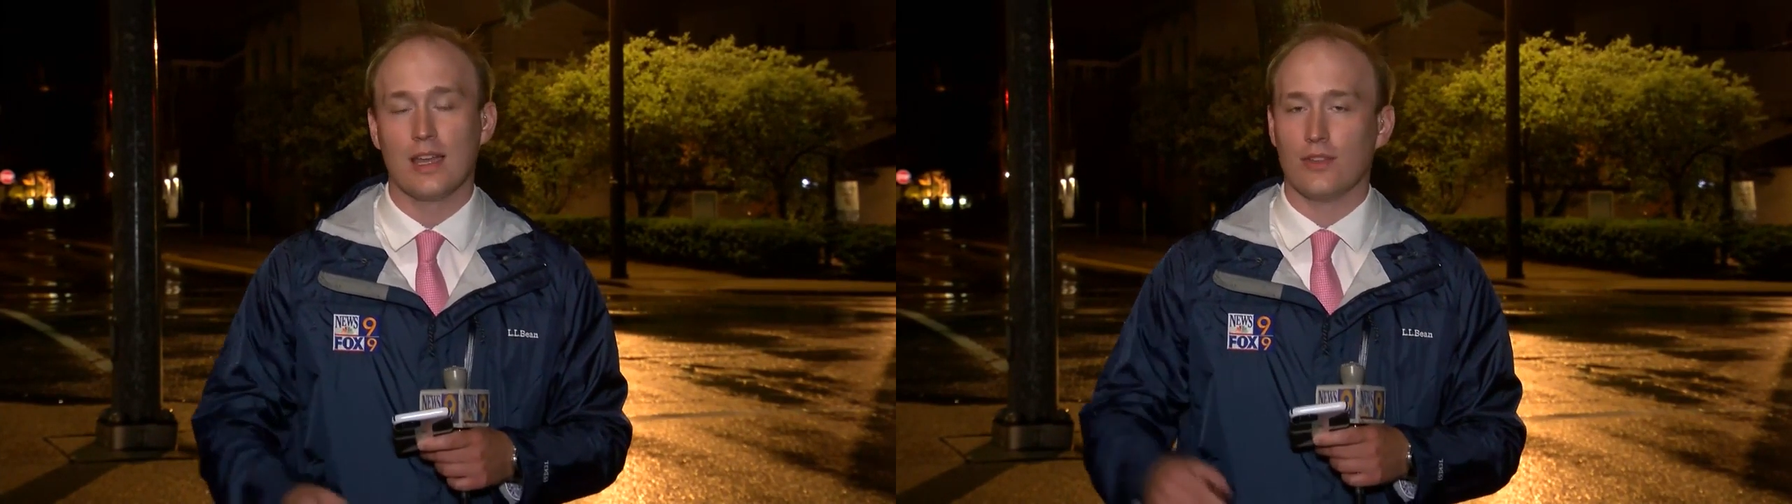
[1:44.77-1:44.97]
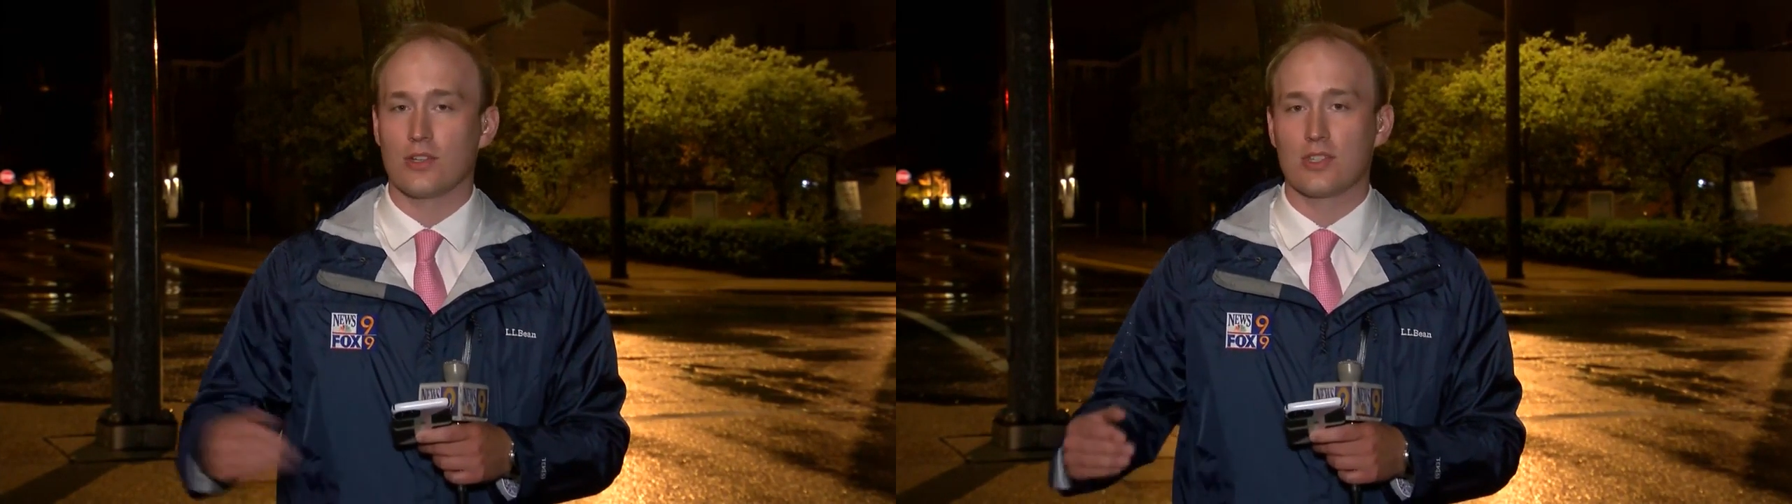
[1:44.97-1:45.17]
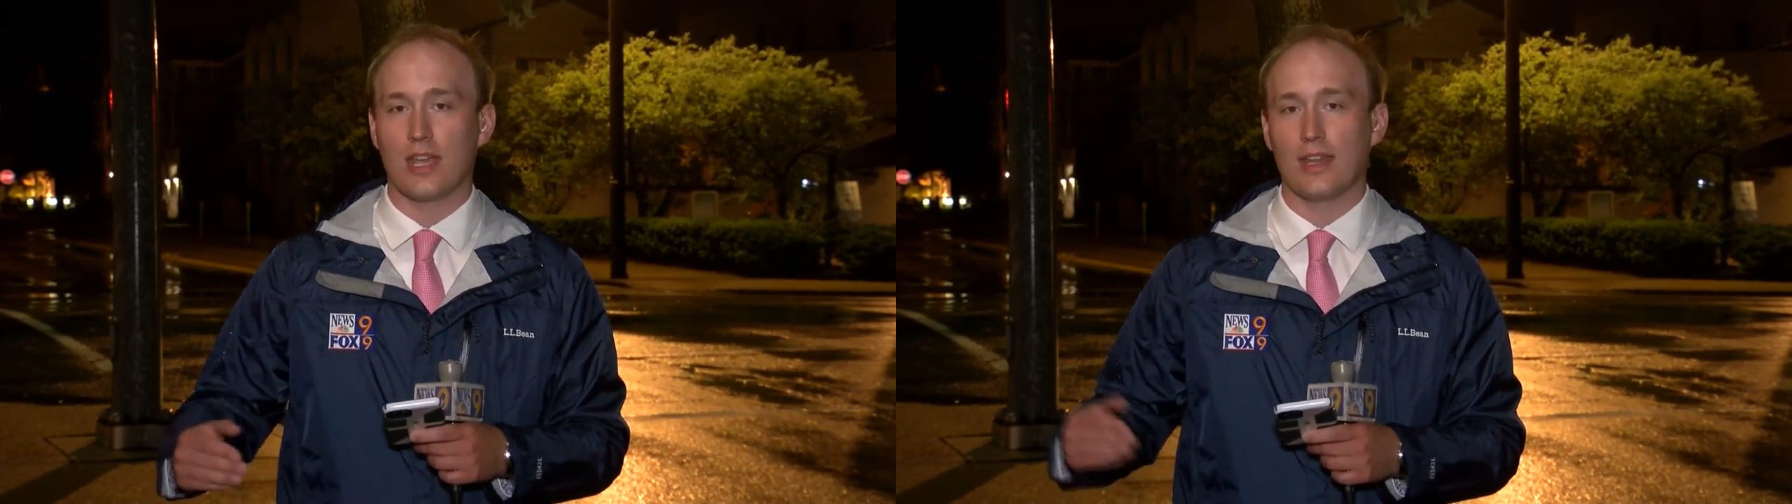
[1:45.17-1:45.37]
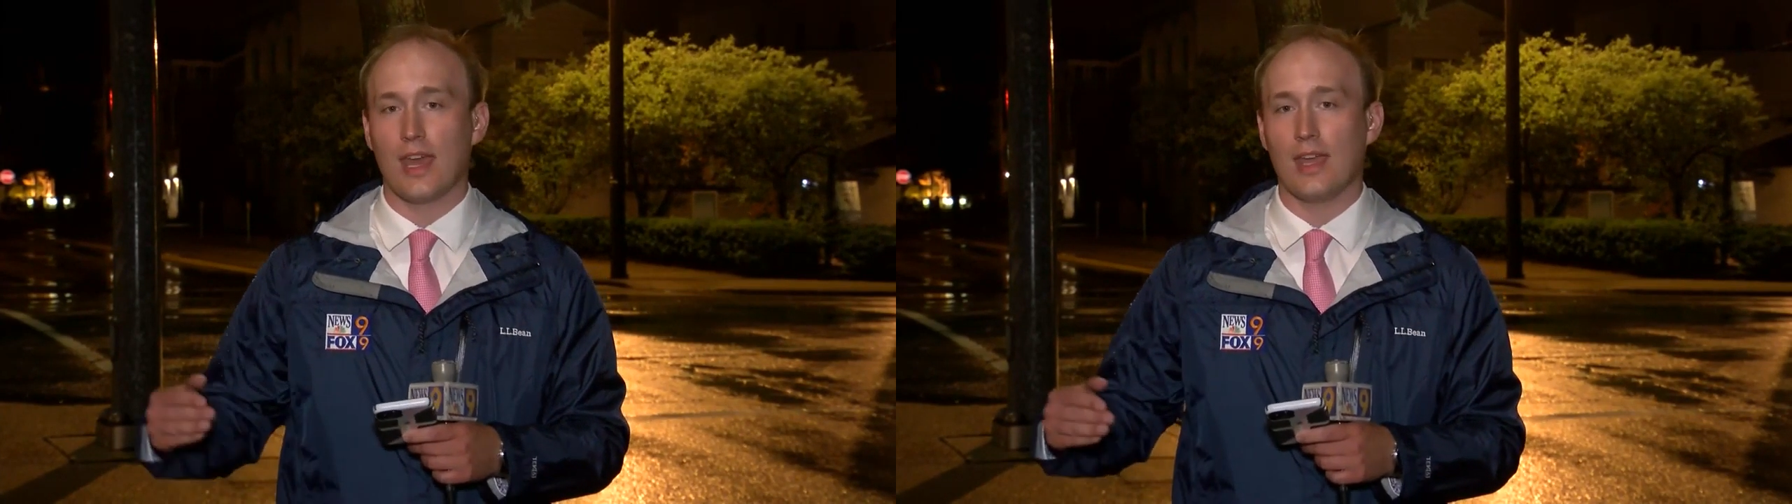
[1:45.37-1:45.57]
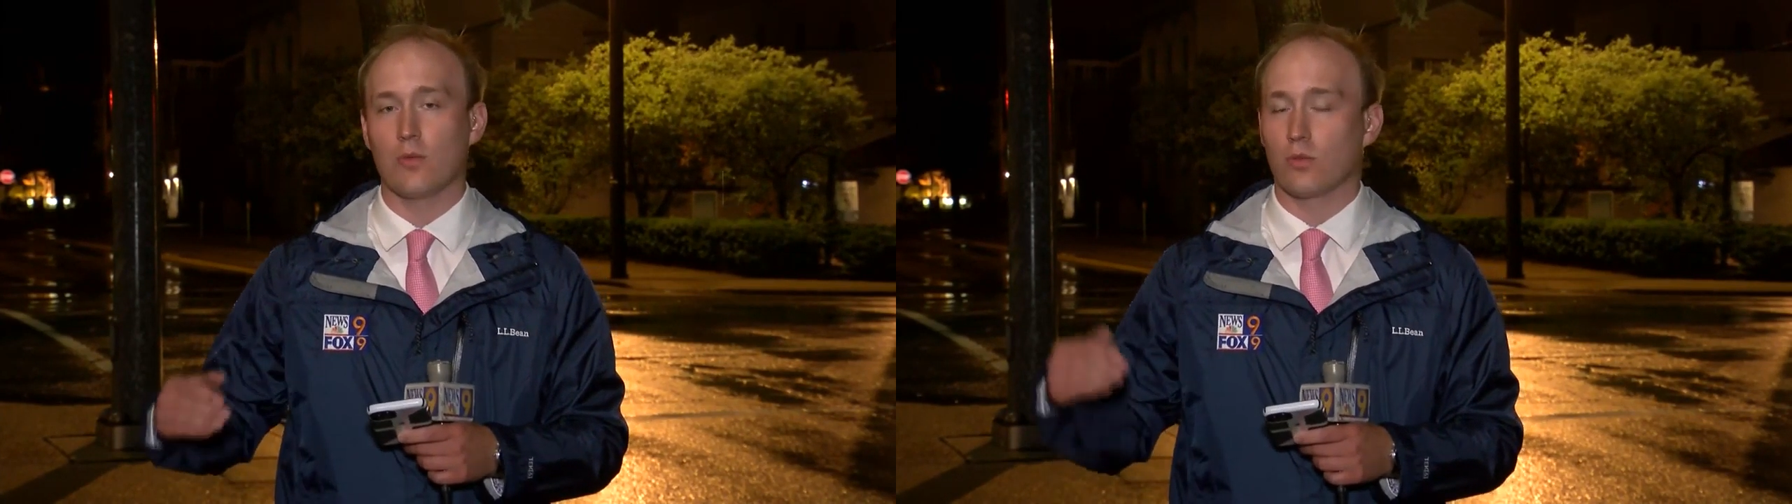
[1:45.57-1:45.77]
and they're saying,
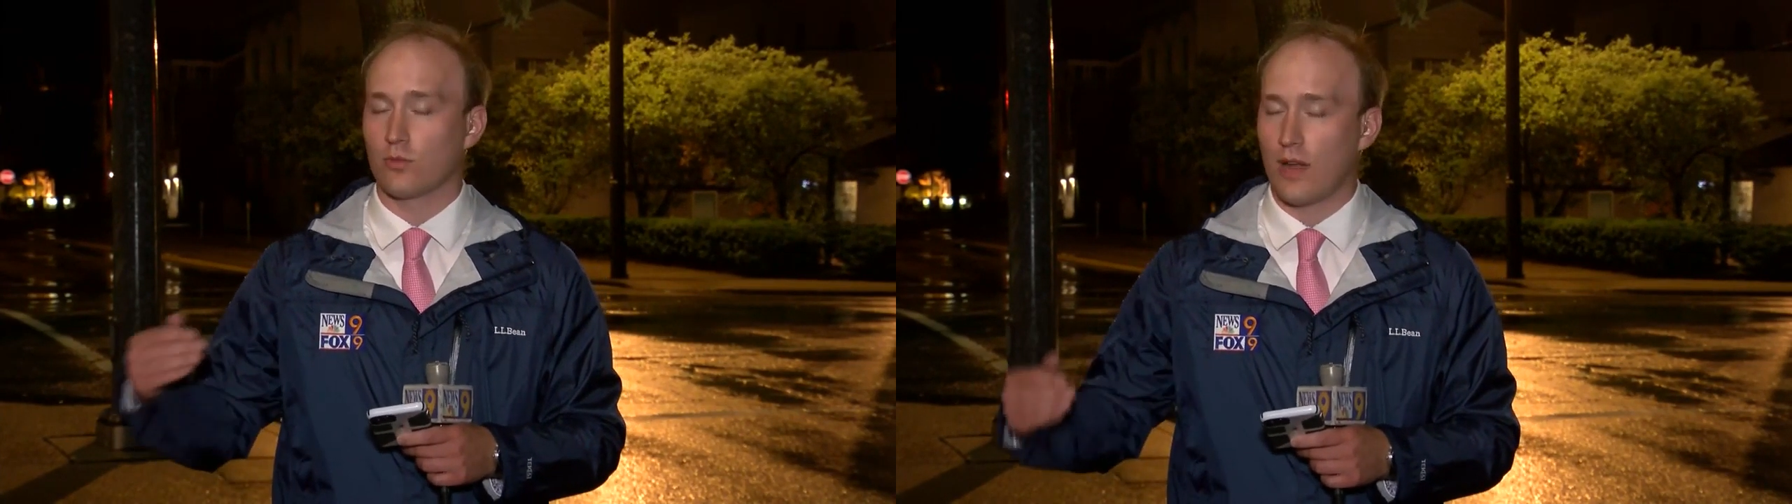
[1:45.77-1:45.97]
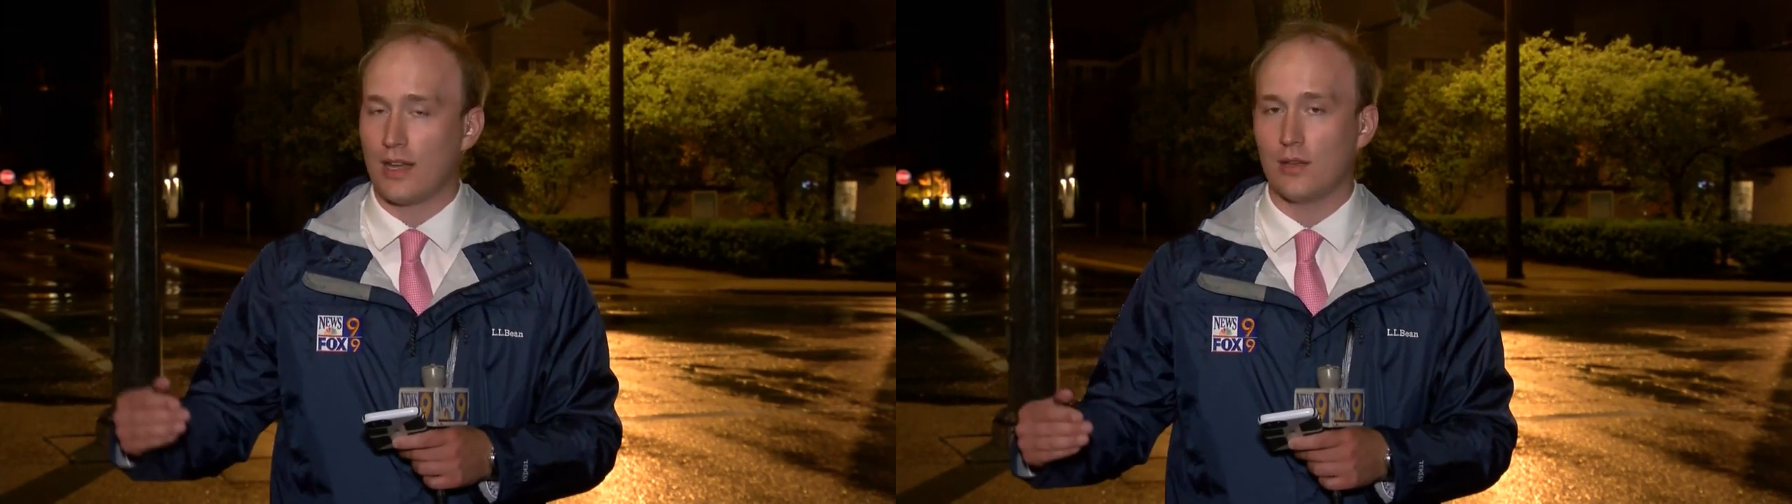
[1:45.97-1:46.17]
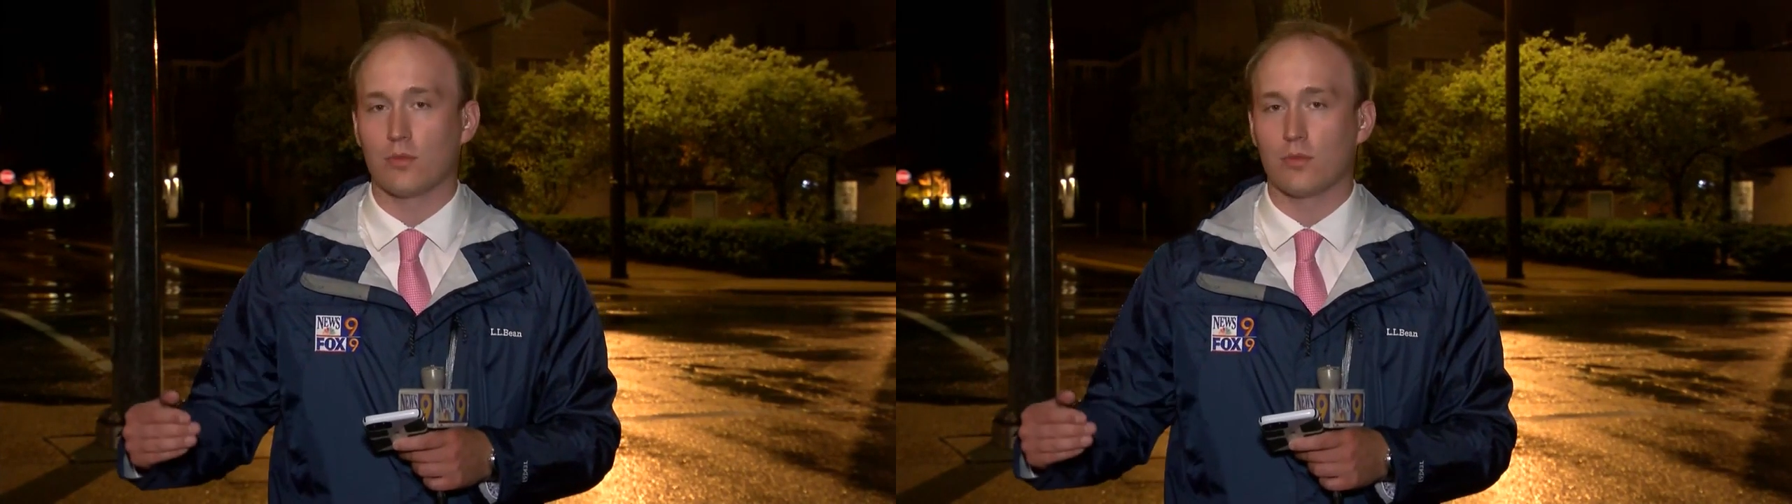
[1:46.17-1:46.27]
hey, we're ready,